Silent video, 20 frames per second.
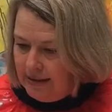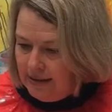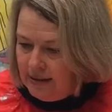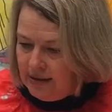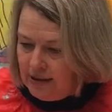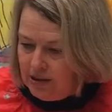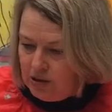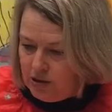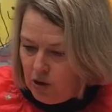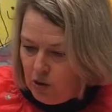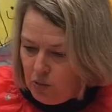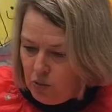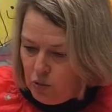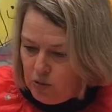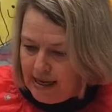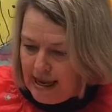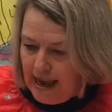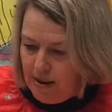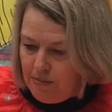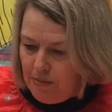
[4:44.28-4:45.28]
So we'll
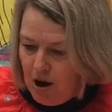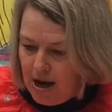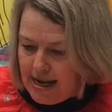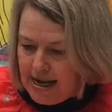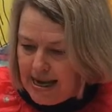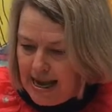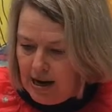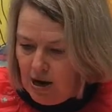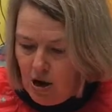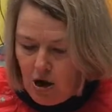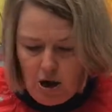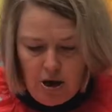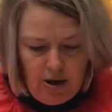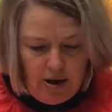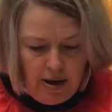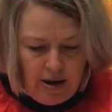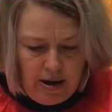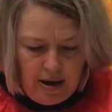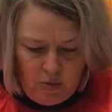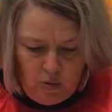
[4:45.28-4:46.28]
get my yellow and
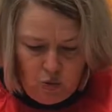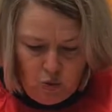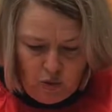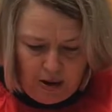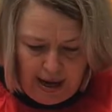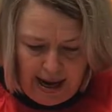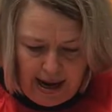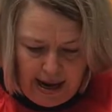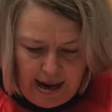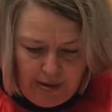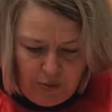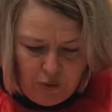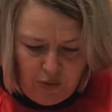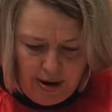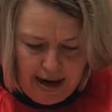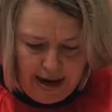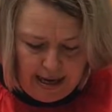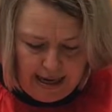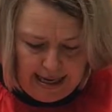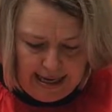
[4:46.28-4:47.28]
we'll come
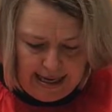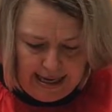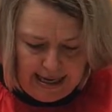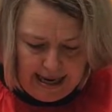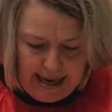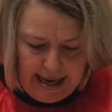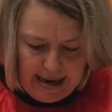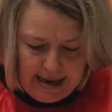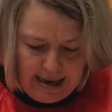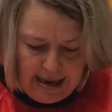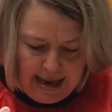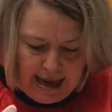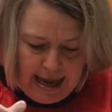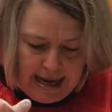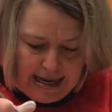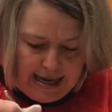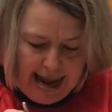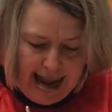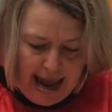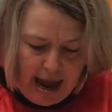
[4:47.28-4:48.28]
around here.
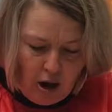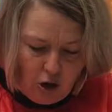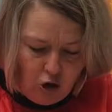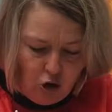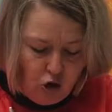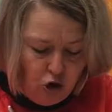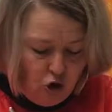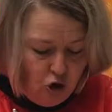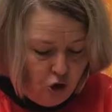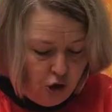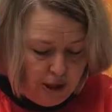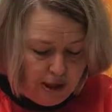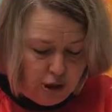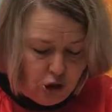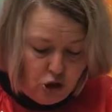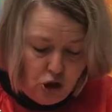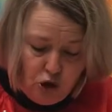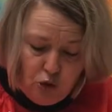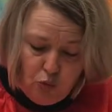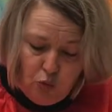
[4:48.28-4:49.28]
Now you can
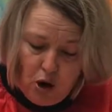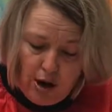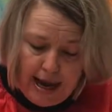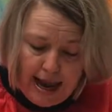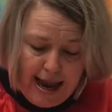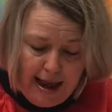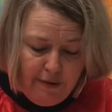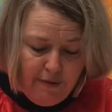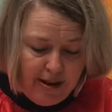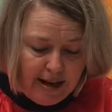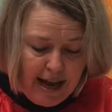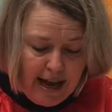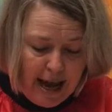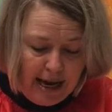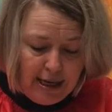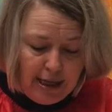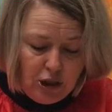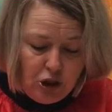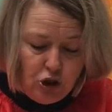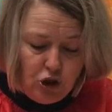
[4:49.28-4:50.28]
do whatever
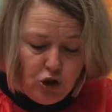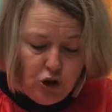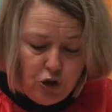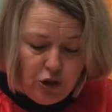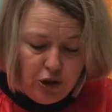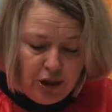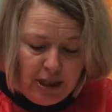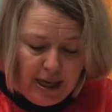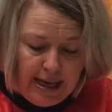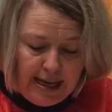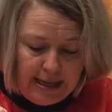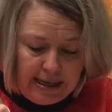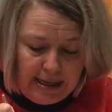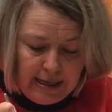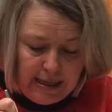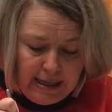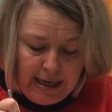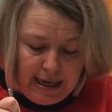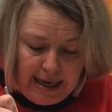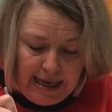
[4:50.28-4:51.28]
colours you think
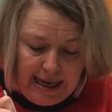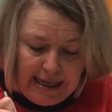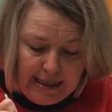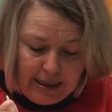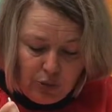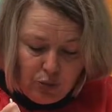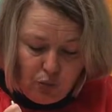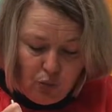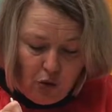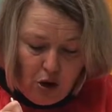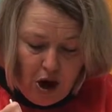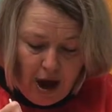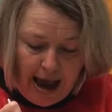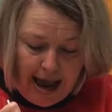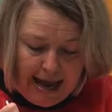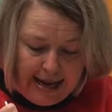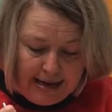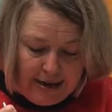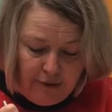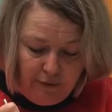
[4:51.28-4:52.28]
is
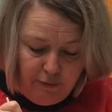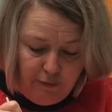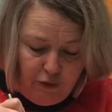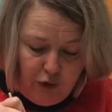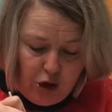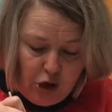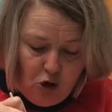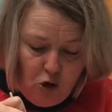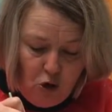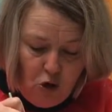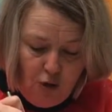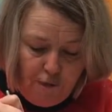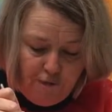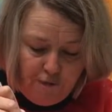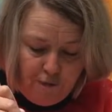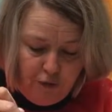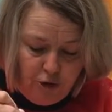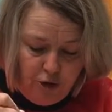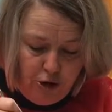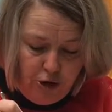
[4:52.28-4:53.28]
right for your
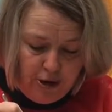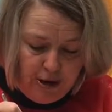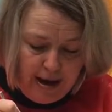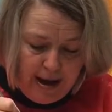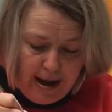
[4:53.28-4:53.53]
fruit,